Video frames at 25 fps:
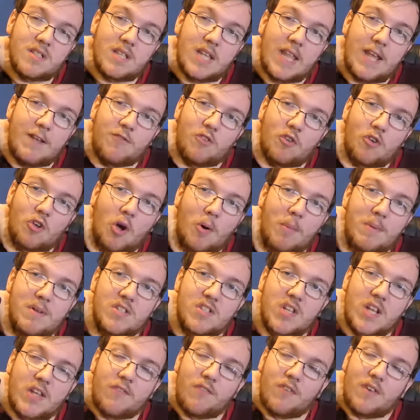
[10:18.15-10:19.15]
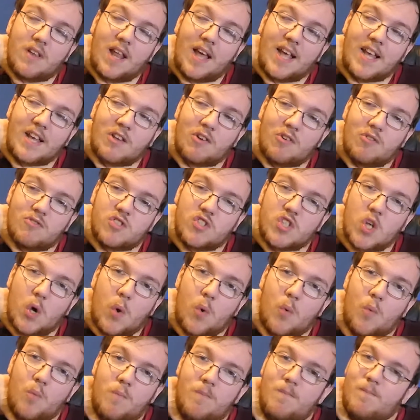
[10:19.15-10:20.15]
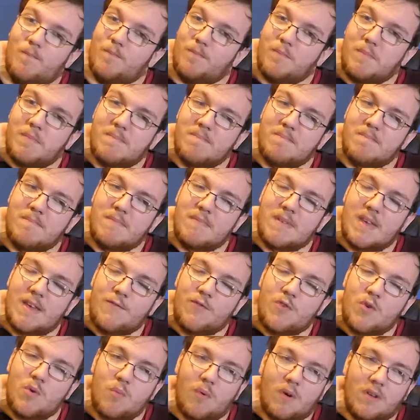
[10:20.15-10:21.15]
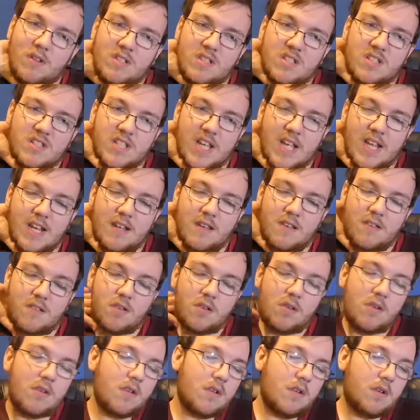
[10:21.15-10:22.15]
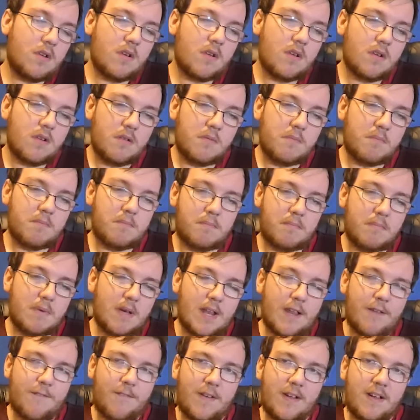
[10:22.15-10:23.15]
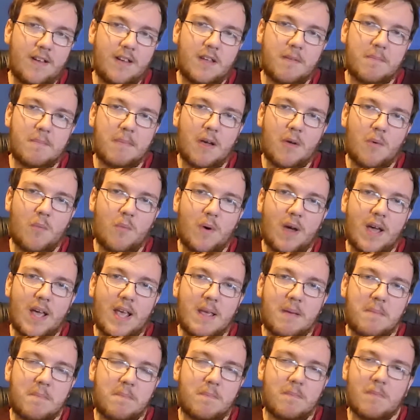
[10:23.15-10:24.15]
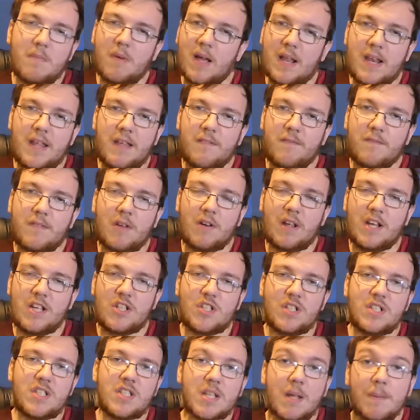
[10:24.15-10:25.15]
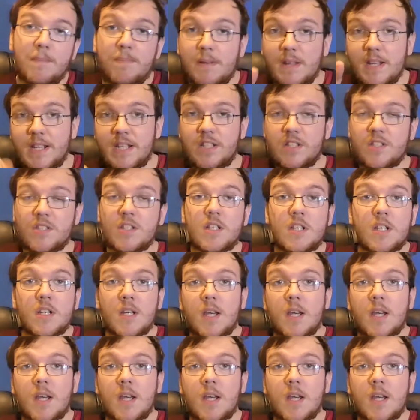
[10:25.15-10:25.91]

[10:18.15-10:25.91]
leave some comments, leave a like or so. If you want to send anything my way, any donations, then please